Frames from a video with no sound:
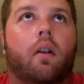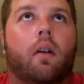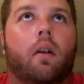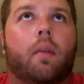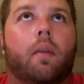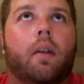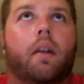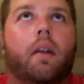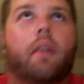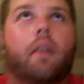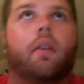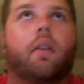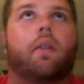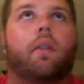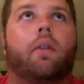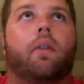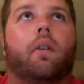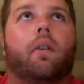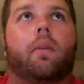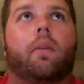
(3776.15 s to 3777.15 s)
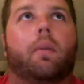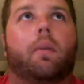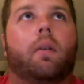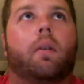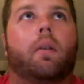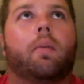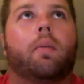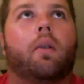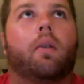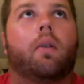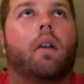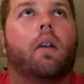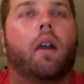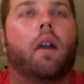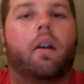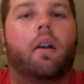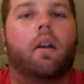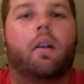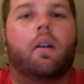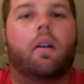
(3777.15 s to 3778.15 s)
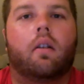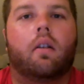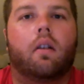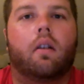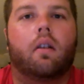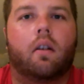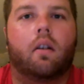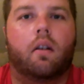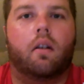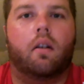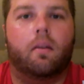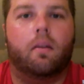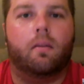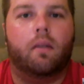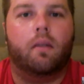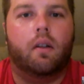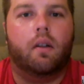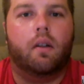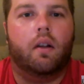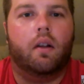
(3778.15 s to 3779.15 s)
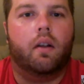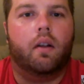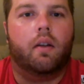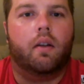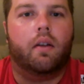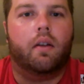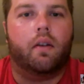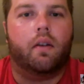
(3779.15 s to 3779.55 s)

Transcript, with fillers: I mean, it's our first beer, Prairie Ale. Um, oh, I